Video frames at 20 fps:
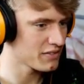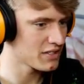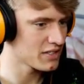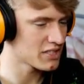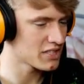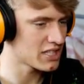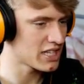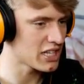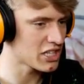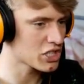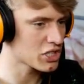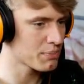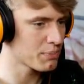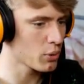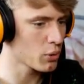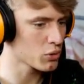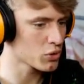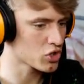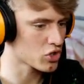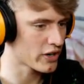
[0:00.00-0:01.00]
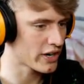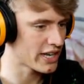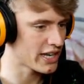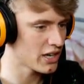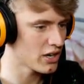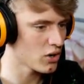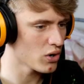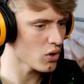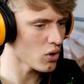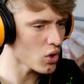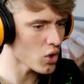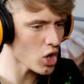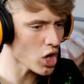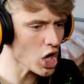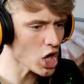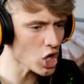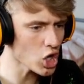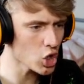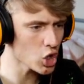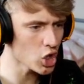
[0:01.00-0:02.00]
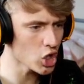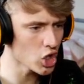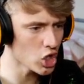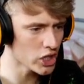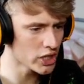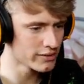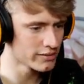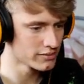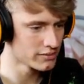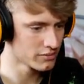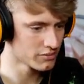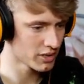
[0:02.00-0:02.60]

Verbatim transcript: Stitched portrait. Ooh!